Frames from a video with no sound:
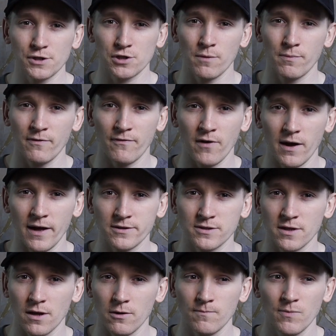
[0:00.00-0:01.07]
Shopify,
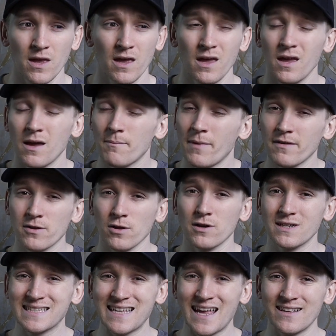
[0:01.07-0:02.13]
so Makes a lot
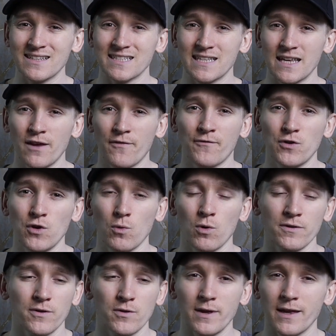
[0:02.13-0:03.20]
of sense if you
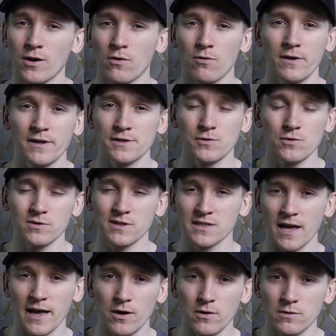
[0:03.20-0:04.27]
want to increase your
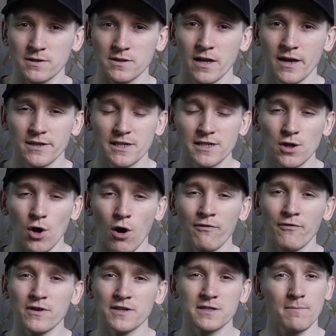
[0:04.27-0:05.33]
sales, just to
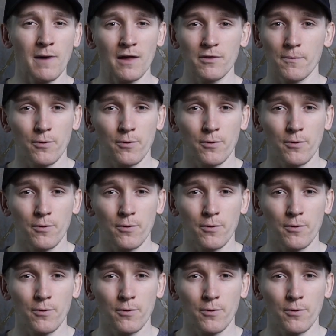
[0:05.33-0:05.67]
offer some other